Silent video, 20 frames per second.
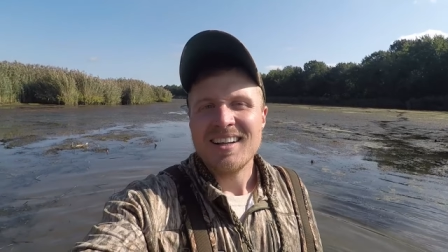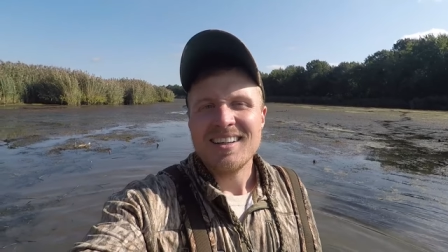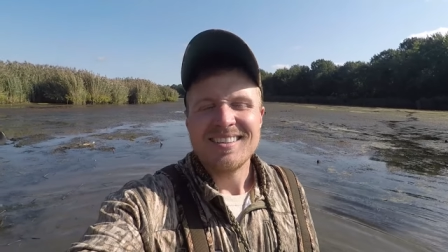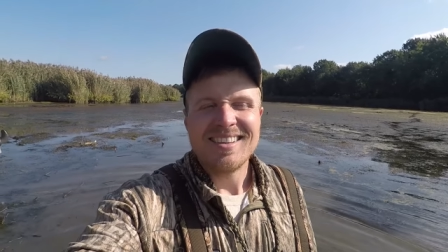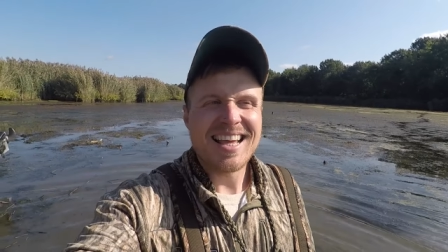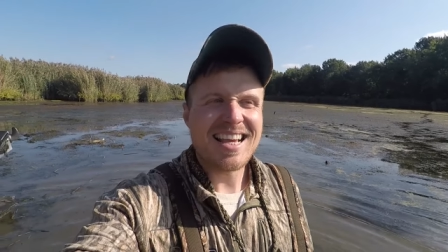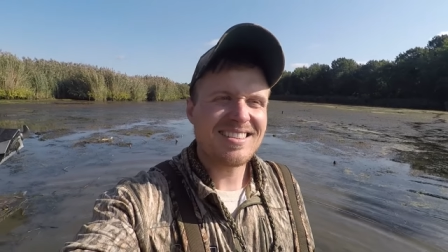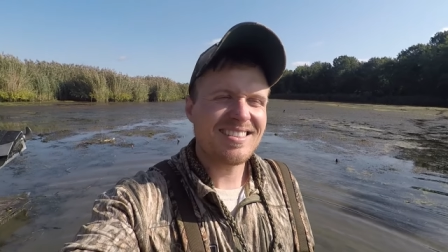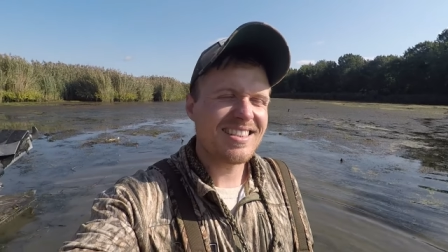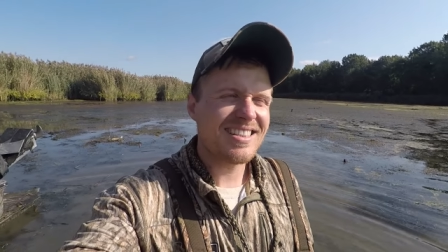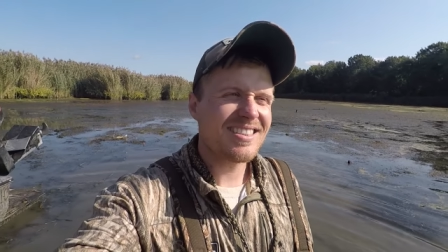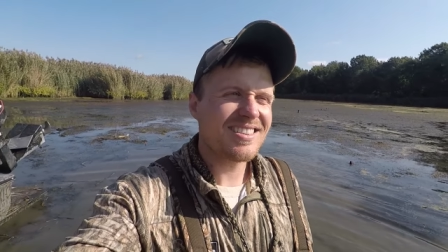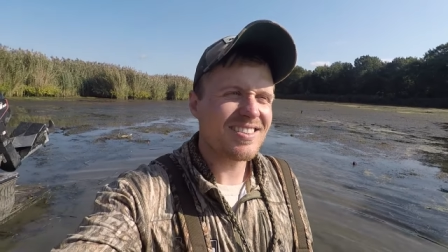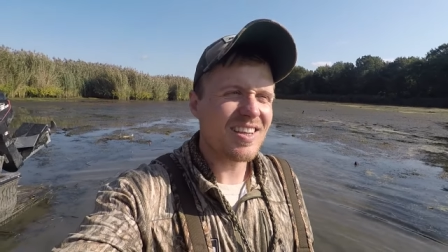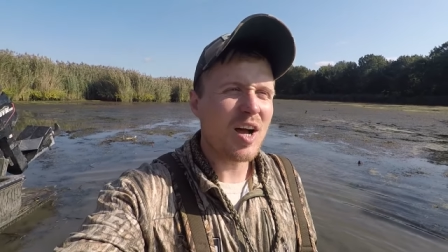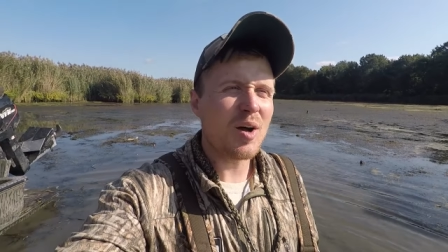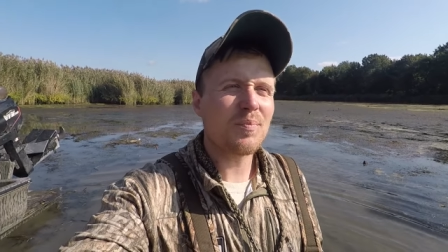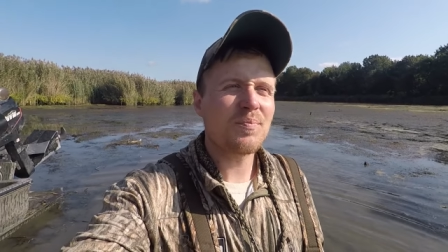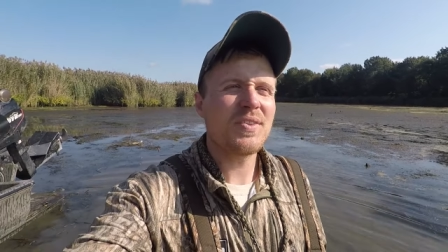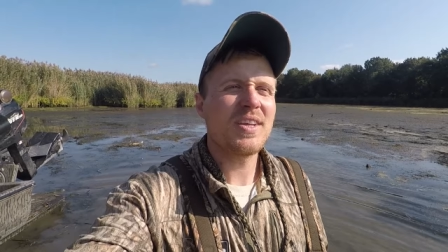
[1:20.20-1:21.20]
This is
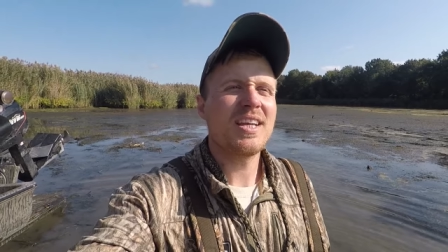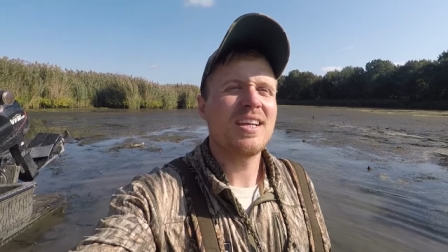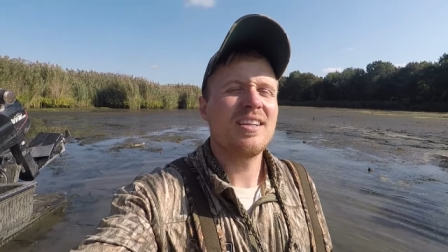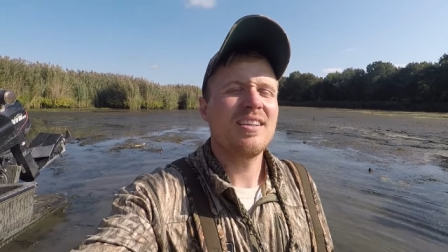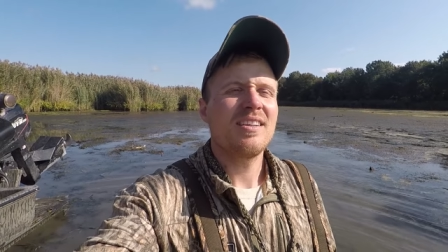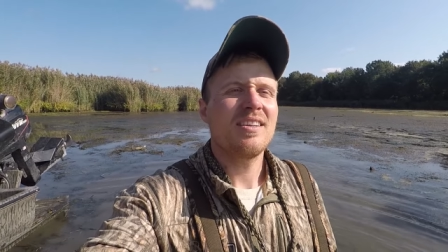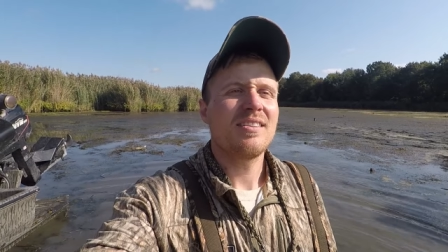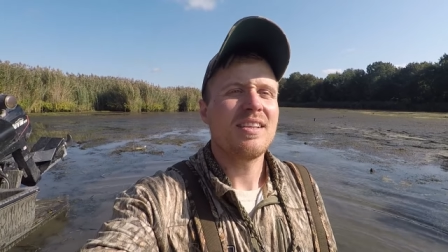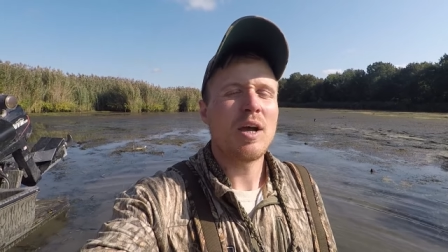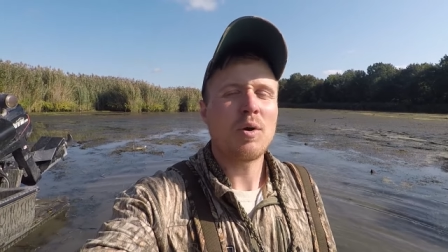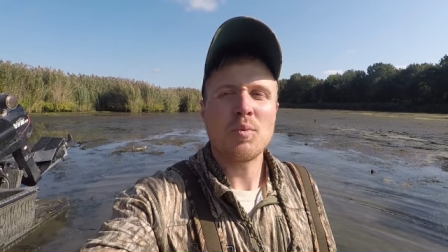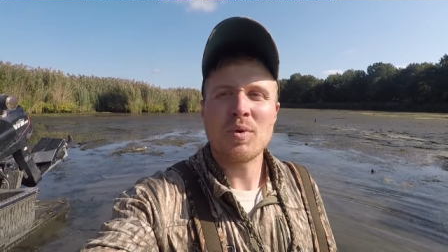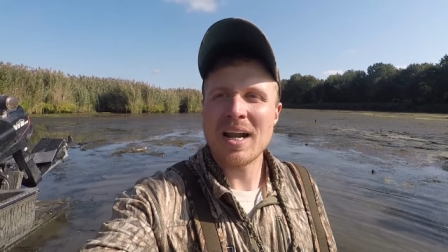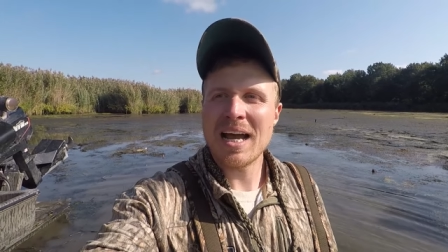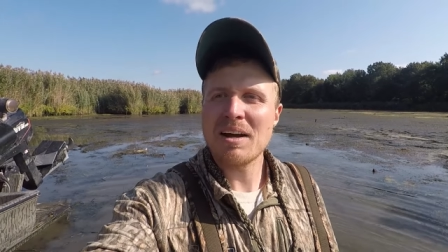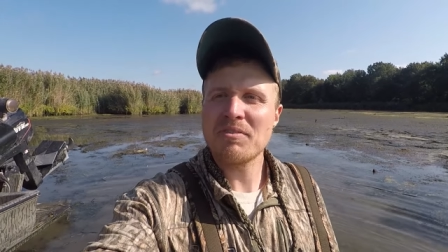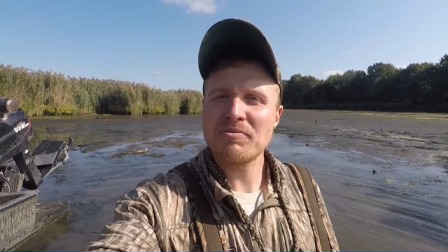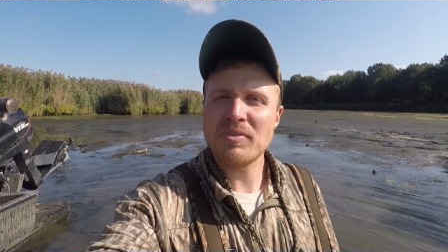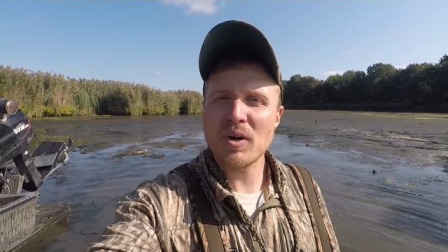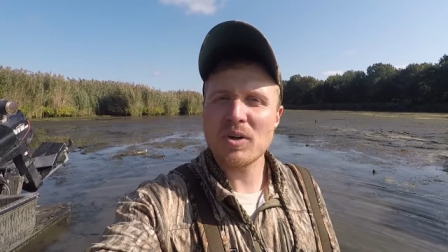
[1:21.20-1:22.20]
something that when
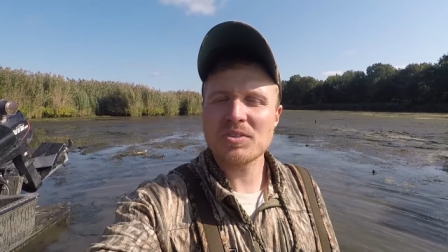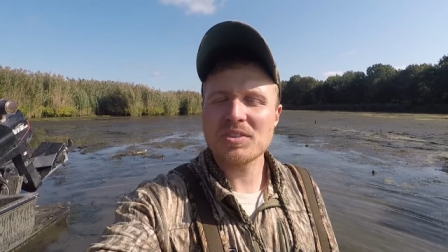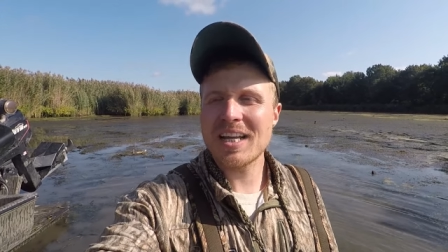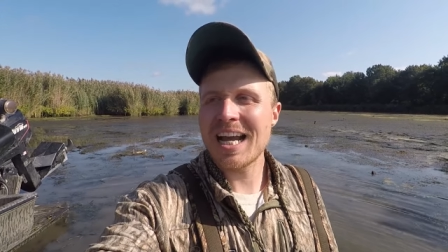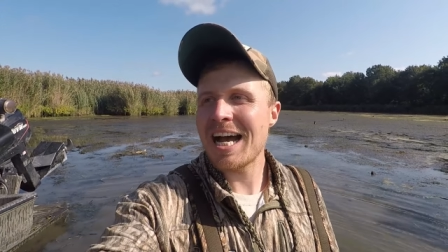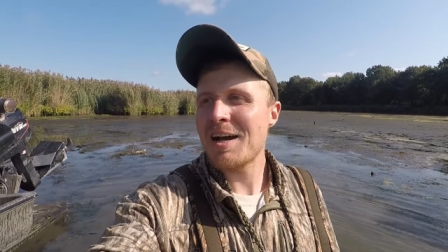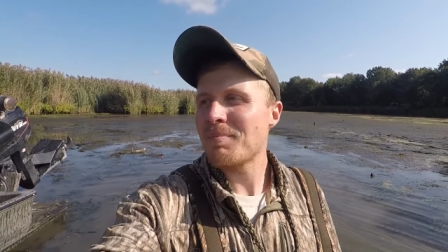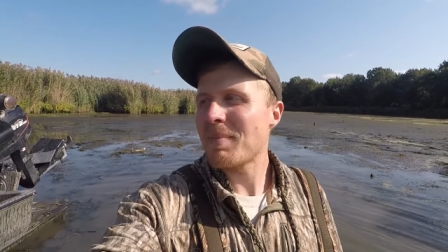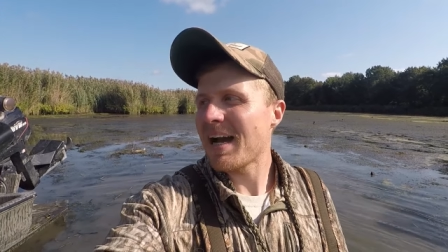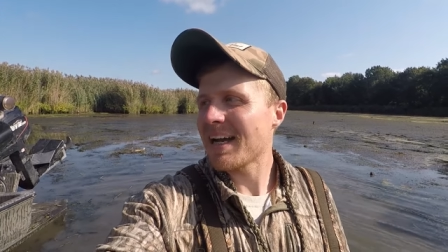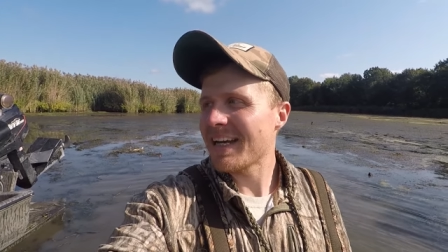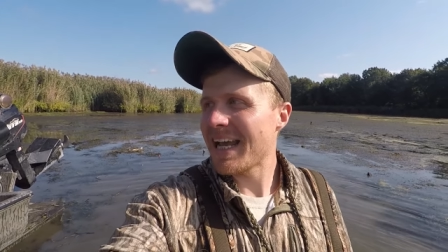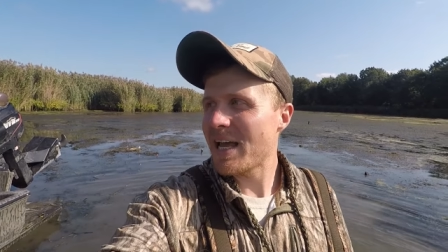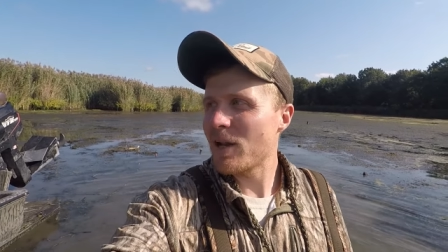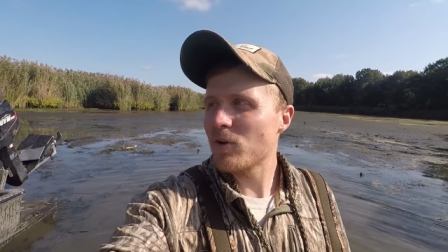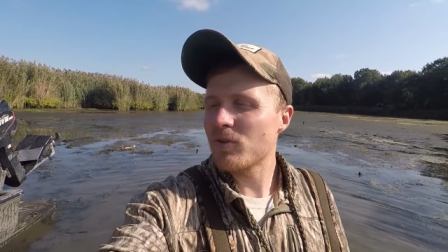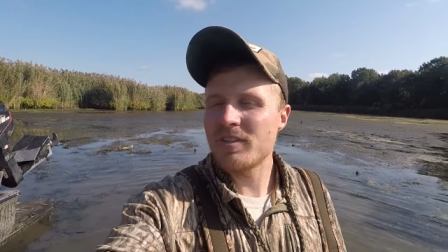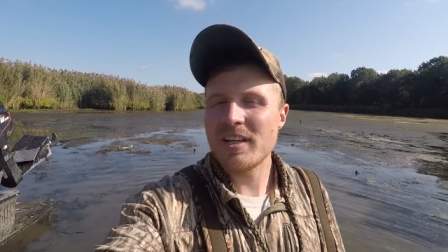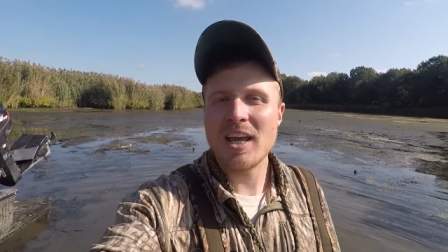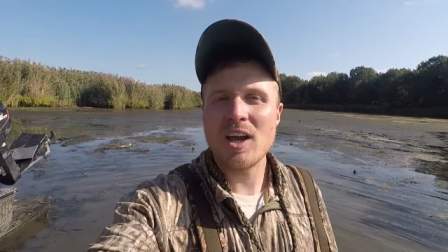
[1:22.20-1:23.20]
I first got my
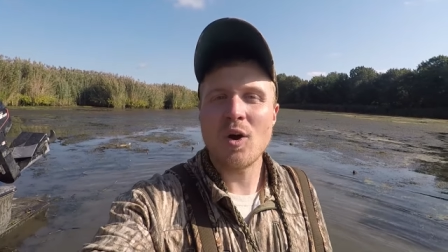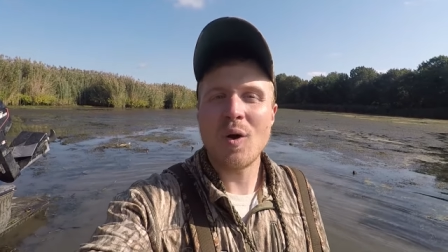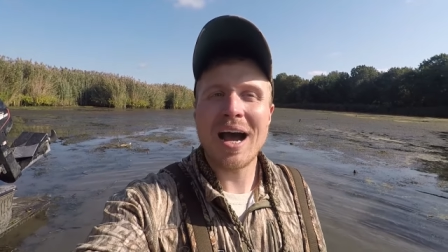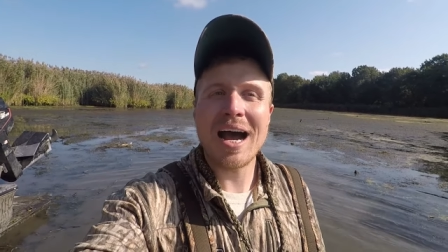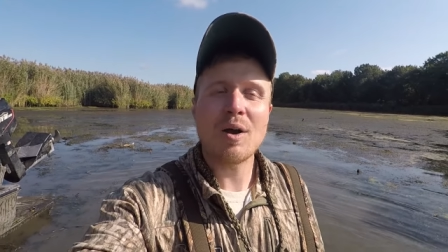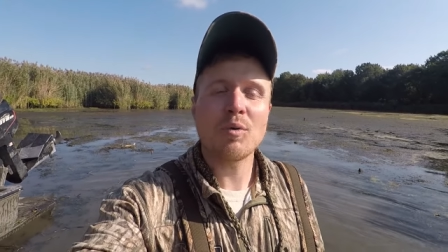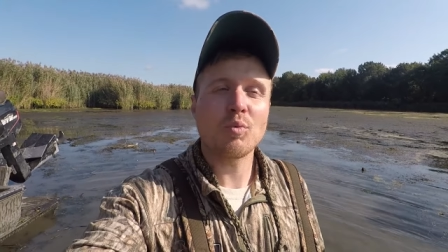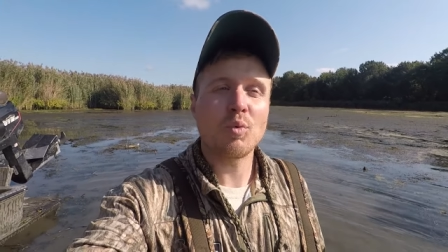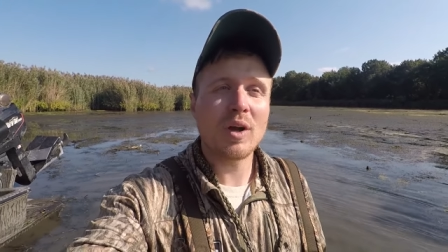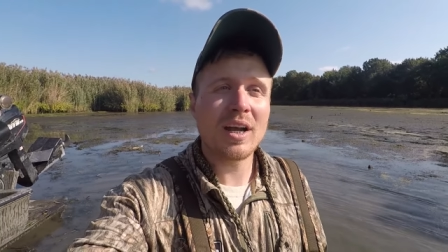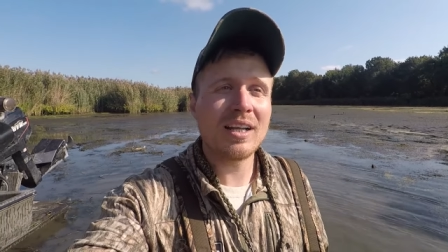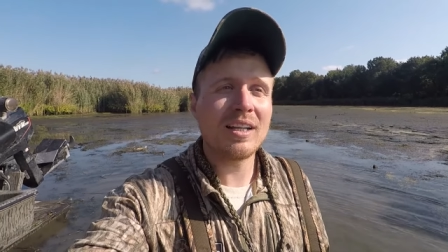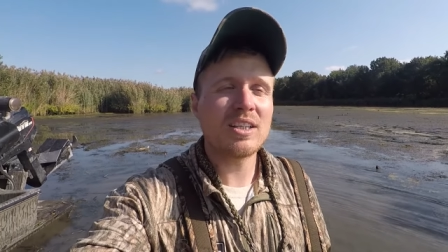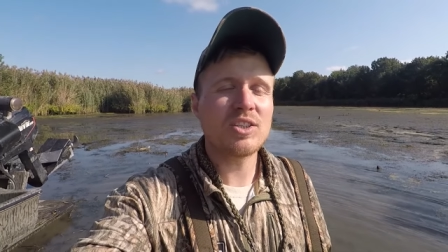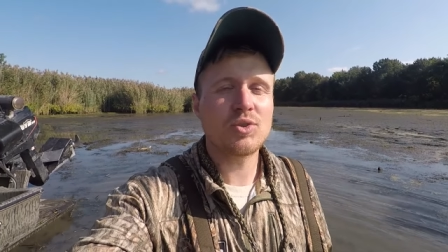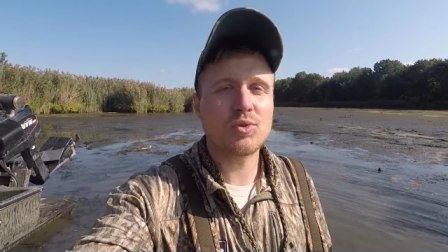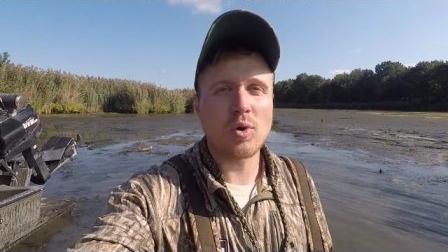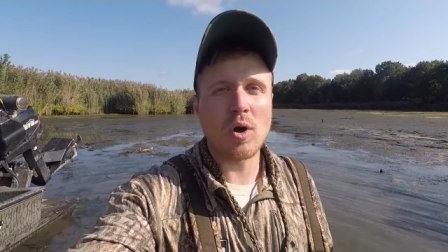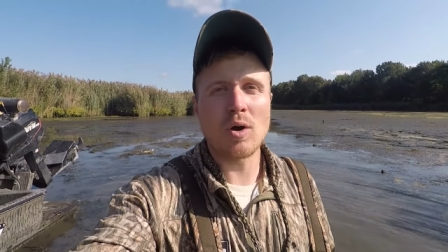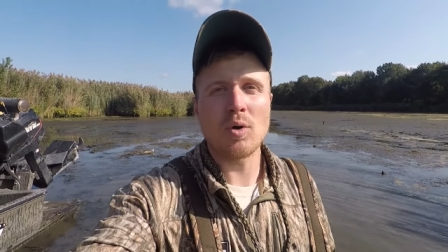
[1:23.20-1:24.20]
GatorTail, I really
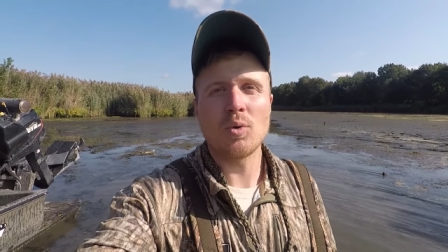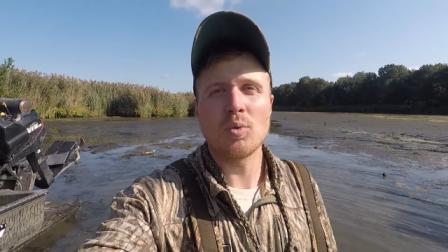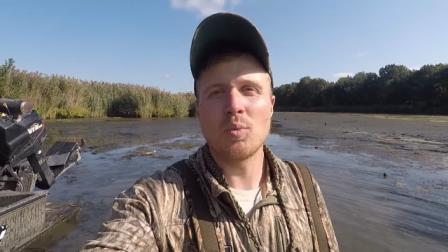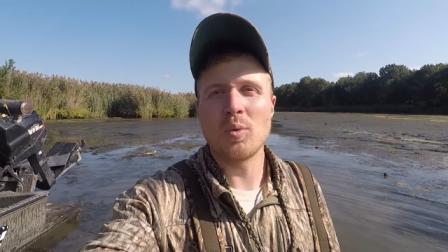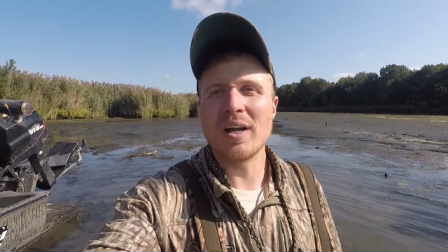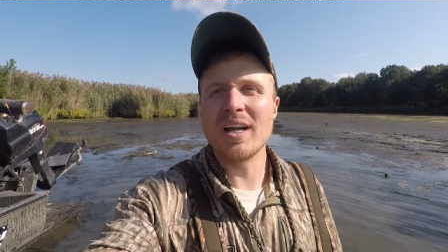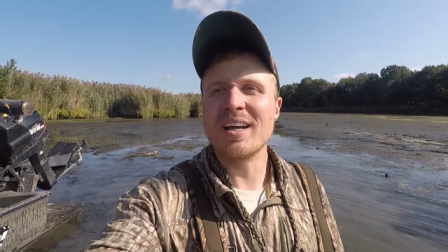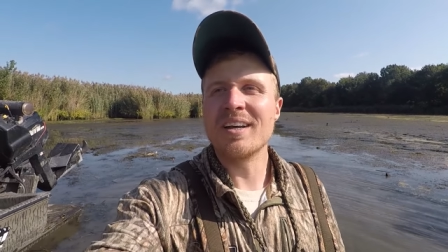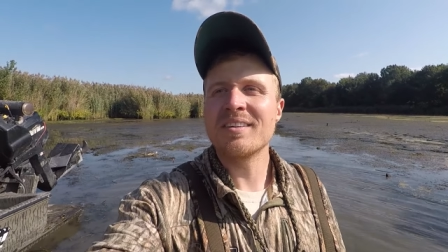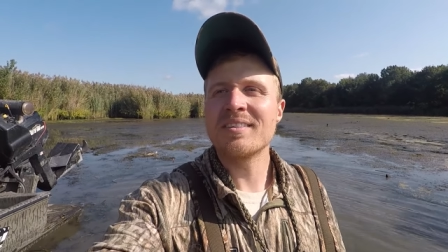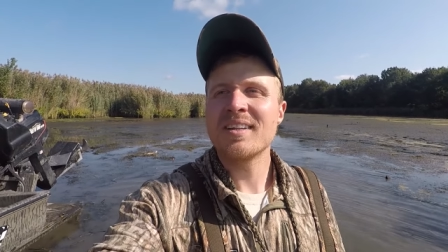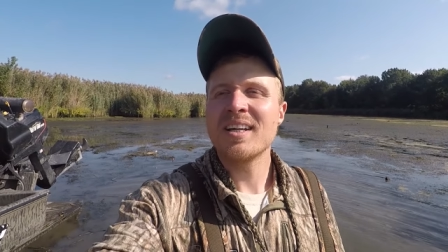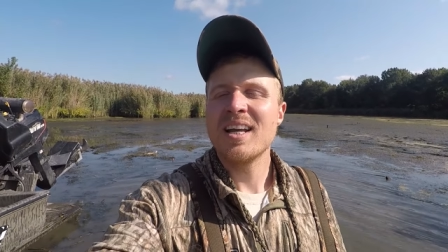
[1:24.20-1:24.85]
struggled with.